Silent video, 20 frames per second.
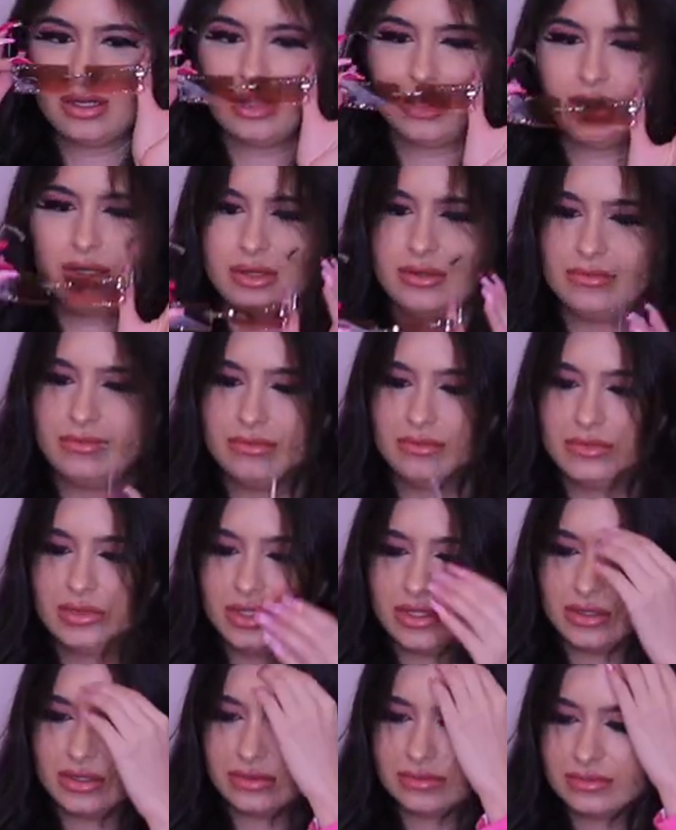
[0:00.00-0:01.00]

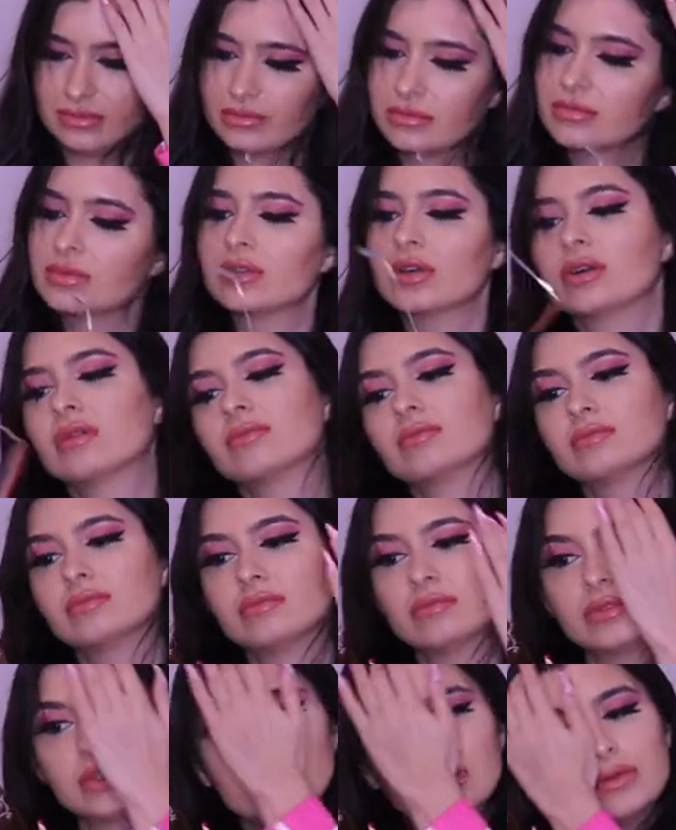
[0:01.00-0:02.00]

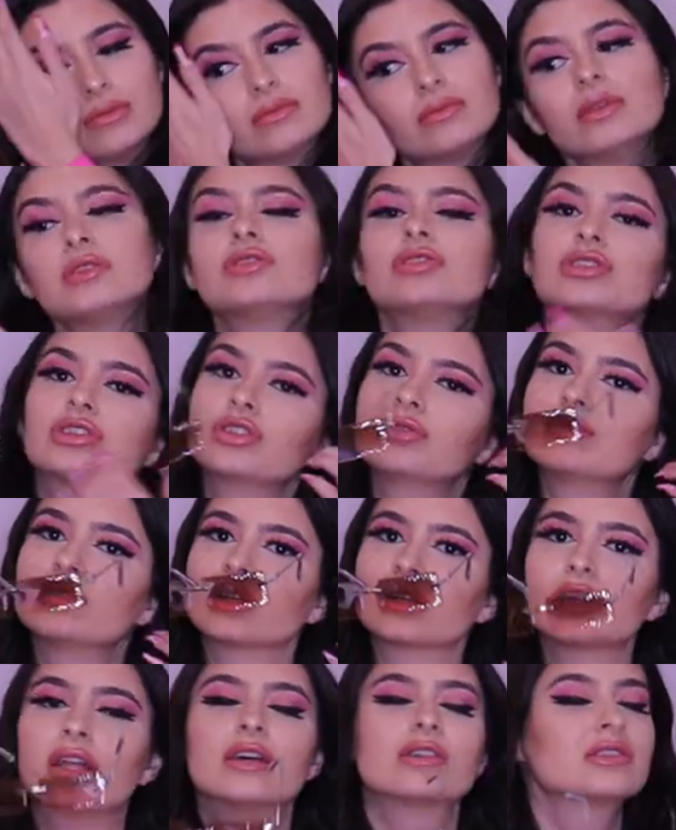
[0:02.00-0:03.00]
They're just cute
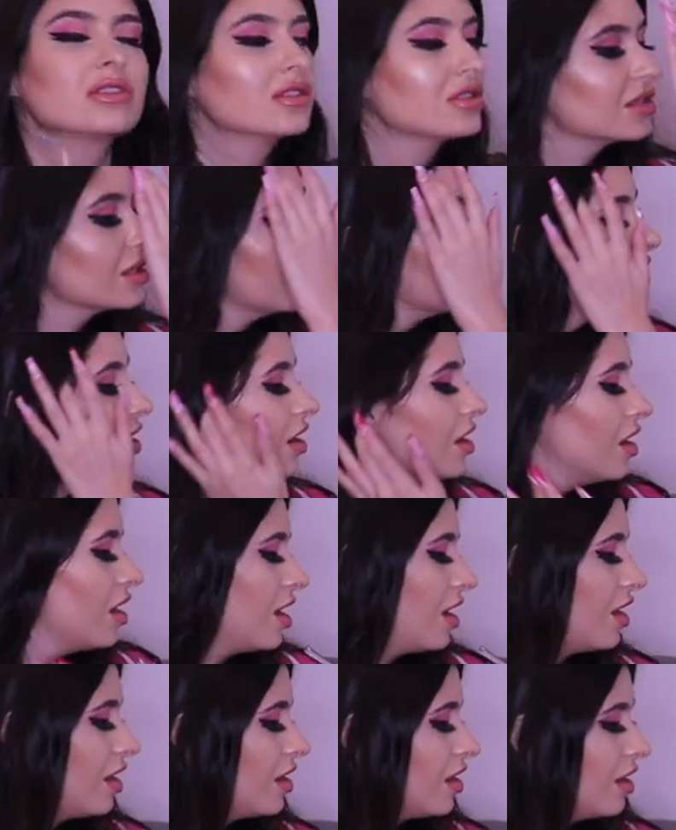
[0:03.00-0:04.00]
sunglasses.
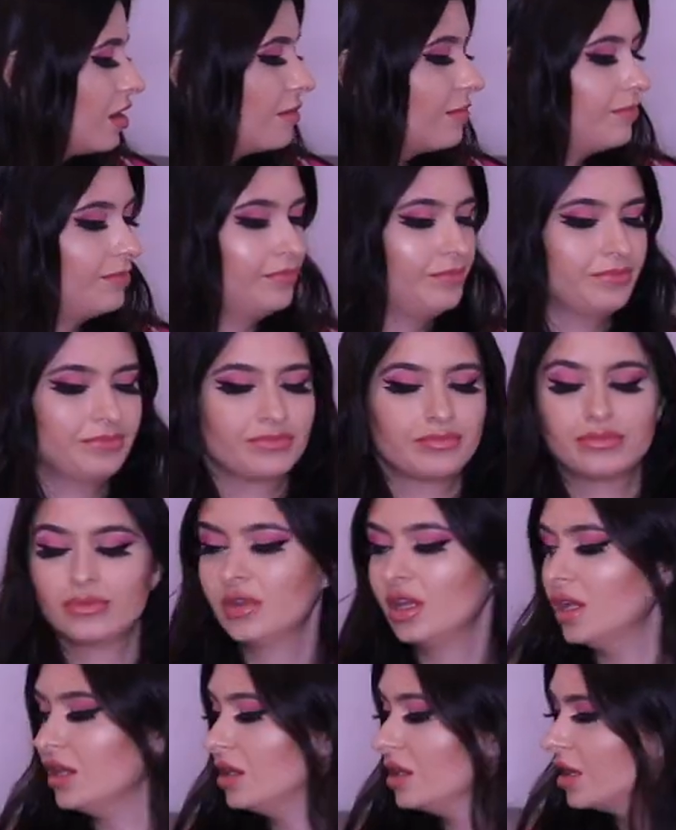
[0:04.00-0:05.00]
And
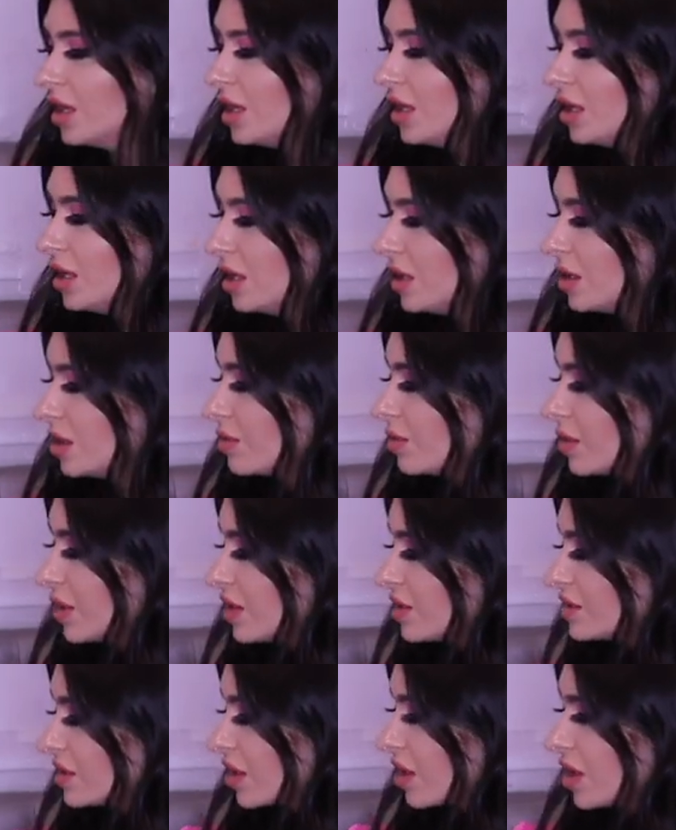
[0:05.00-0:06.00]
then what
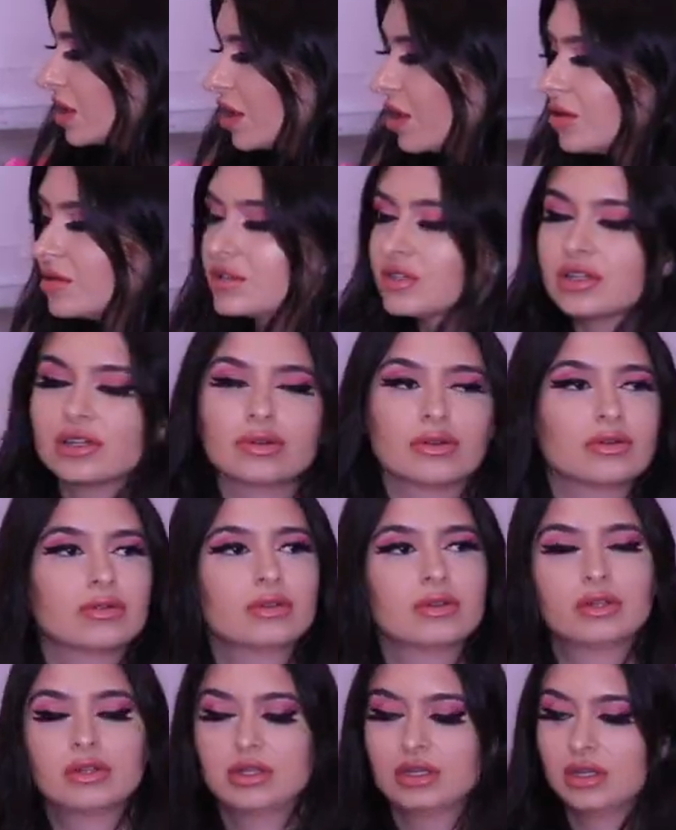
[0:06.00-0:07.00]
else I got? I'll do.
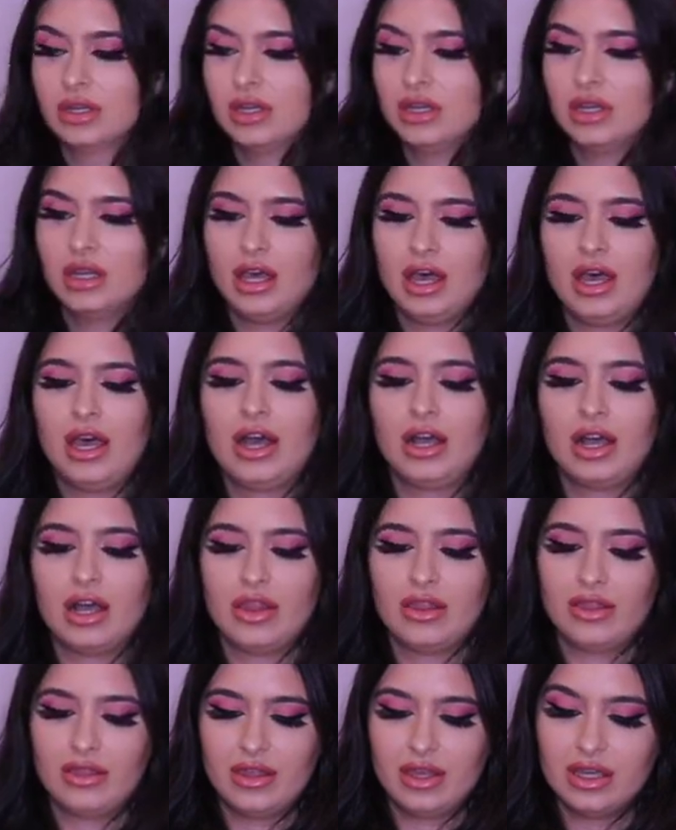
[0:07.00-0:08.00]
I
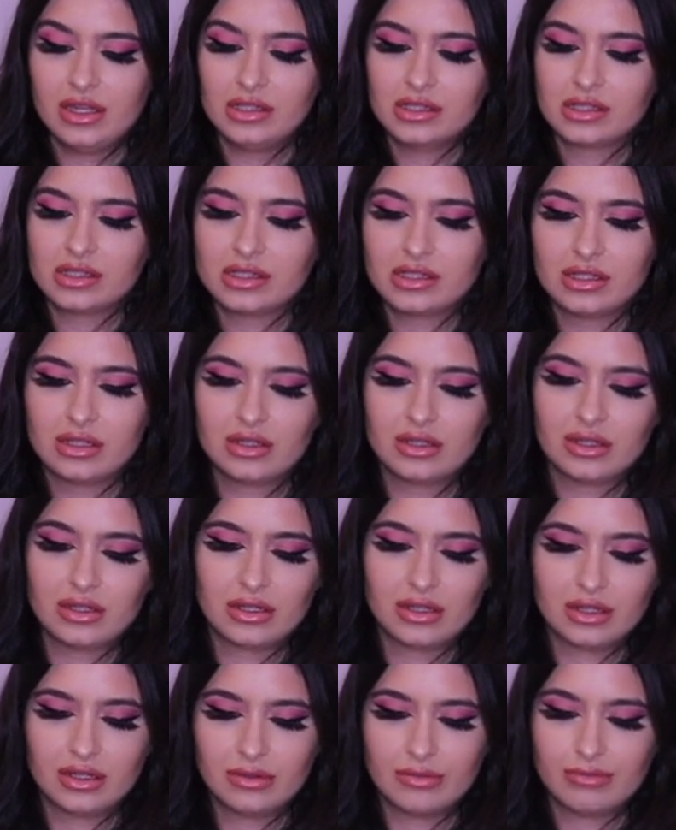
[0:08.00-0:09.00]
got this
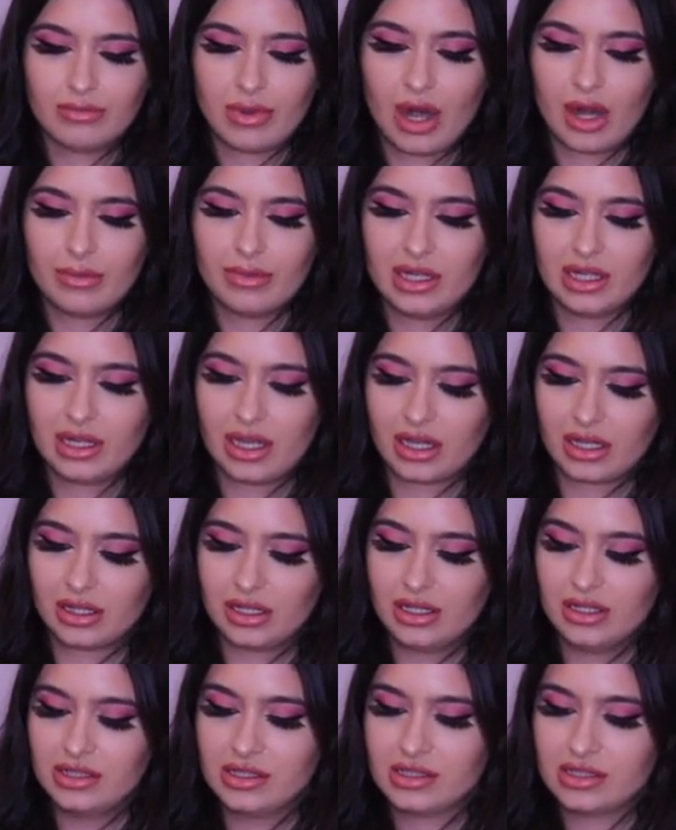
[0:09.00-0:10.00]
Barbie
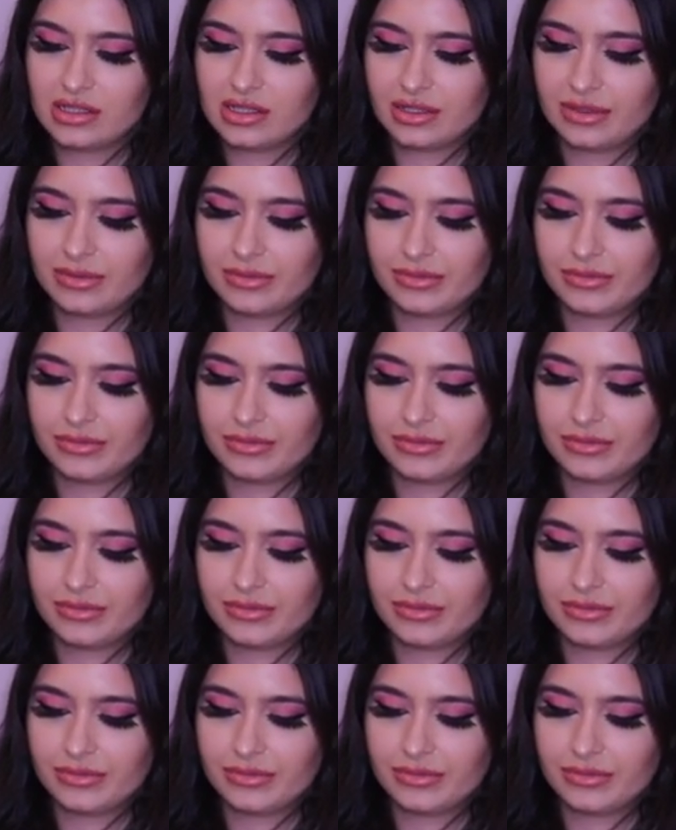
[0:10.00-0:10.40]
necklace.